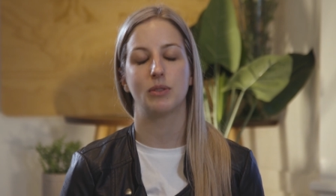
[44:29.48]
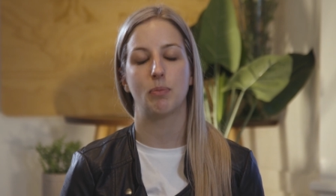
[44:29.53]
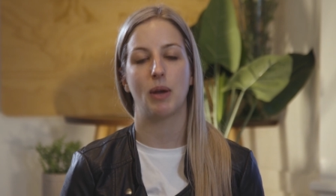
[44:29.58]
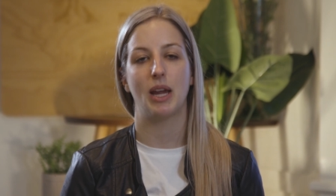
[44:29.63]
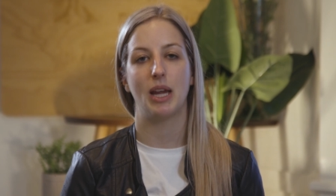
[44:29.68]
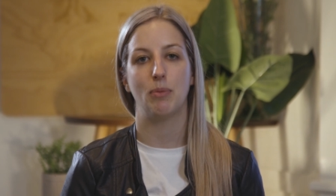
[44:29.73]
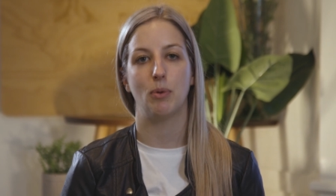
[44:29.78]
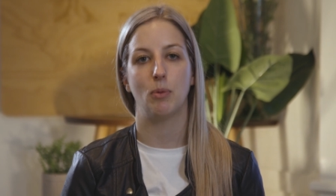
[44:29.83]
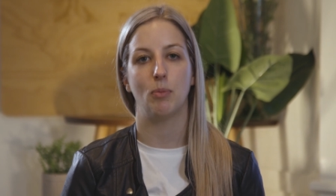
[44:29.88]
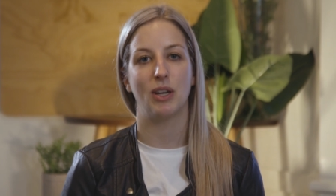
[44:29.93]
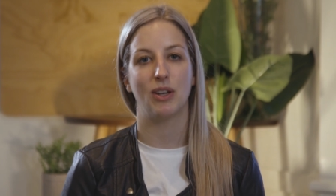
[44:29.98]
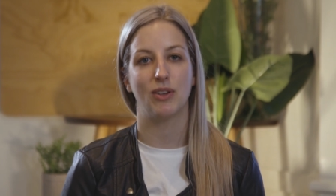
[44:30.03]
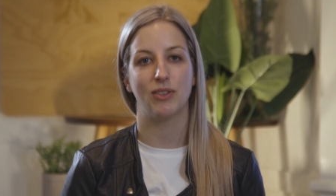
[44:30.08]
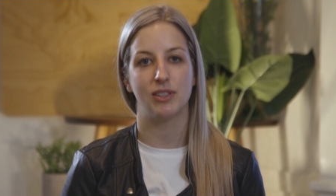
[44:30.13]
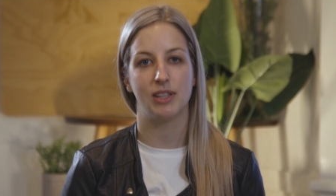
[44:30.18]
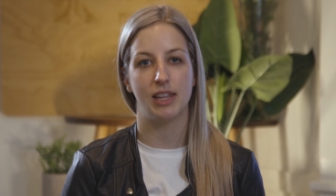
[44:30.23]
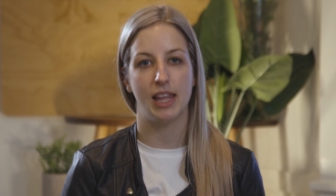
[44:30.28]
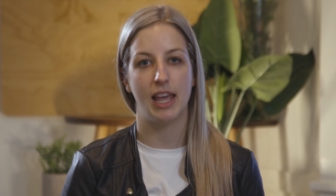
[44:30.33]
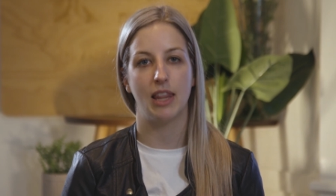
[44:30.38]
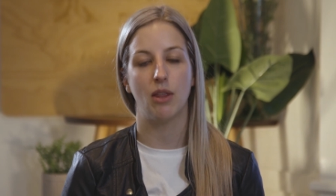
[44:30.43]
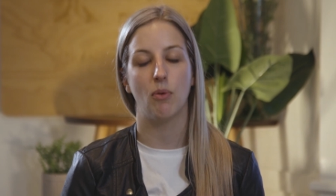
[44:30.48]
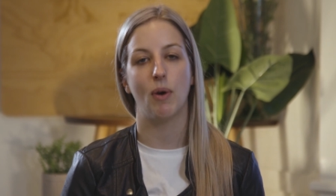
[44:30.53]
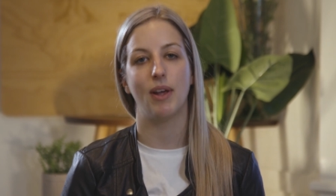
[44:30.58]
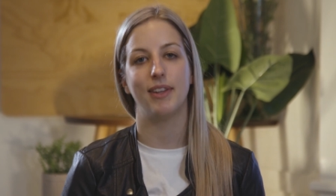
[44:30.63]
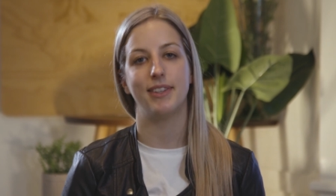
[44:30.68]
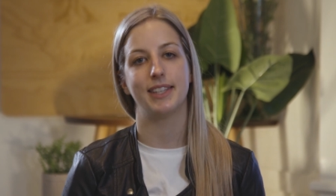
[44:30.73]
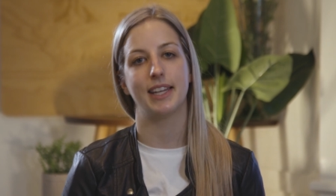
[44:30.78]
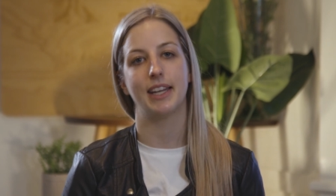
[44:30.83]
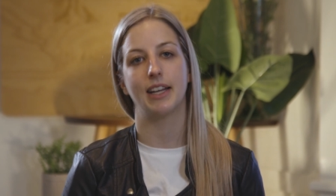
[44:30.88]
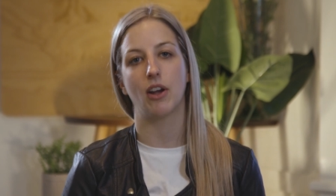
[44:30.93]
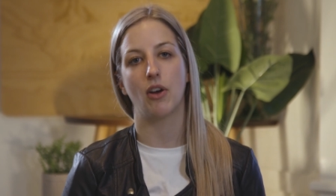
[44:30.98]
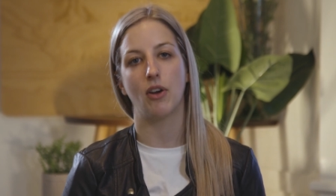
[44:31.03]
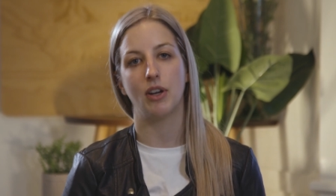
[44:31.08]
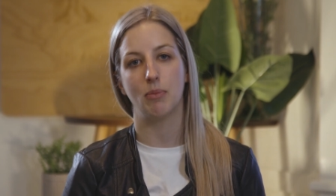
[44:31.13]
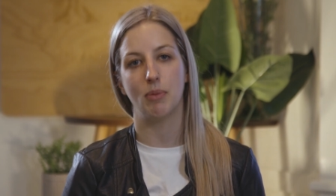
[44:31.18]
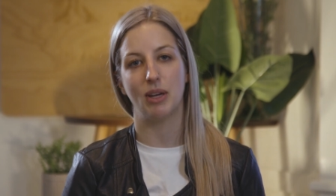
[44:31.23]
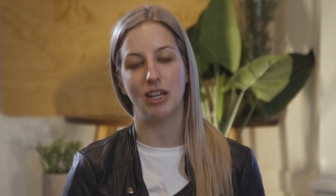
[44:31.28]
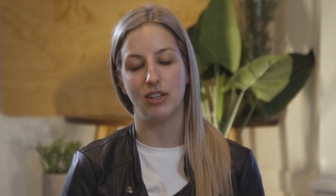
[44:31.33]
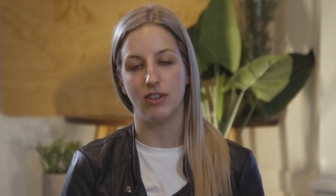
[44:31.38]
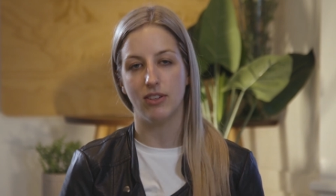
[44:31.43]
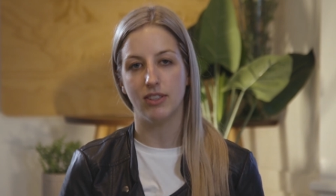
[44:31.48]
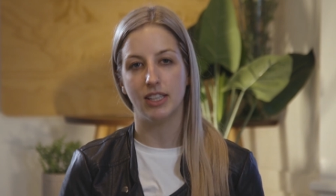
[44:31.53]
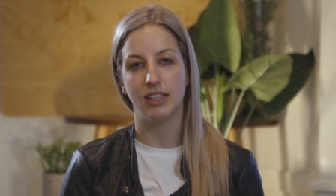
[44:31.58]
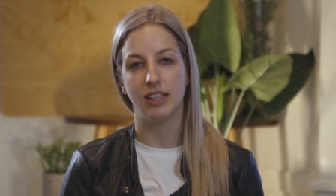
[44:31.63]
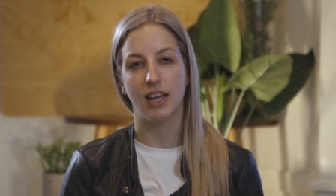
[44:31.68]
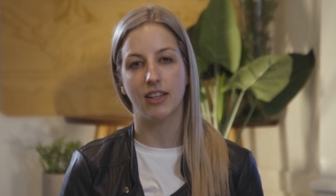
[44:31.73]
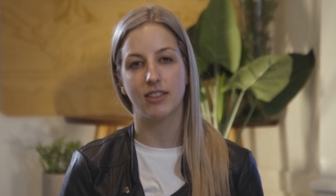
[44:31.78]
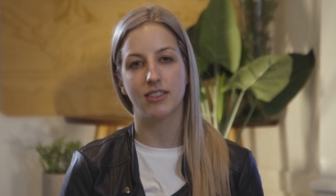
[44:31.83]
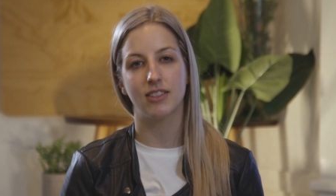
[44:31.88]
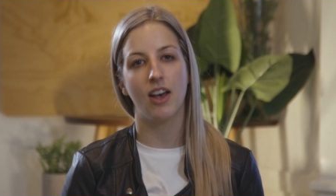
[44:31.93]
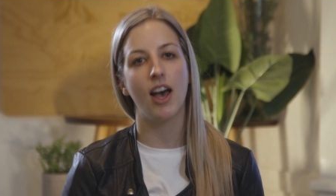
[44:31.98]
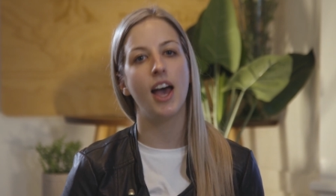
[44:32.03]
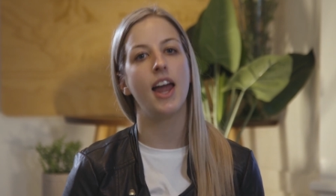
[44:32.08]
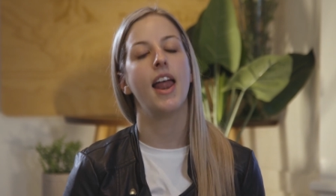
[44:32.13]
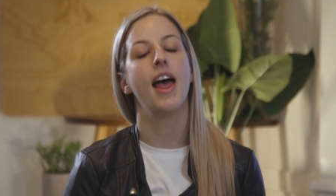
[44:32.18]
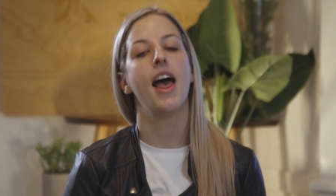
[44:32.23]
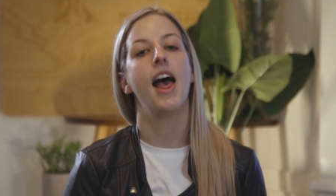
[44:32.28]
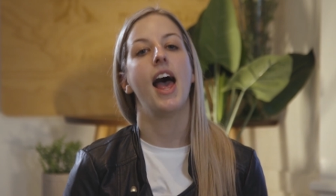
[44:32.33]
people, because they're the ones that are going to be using that site,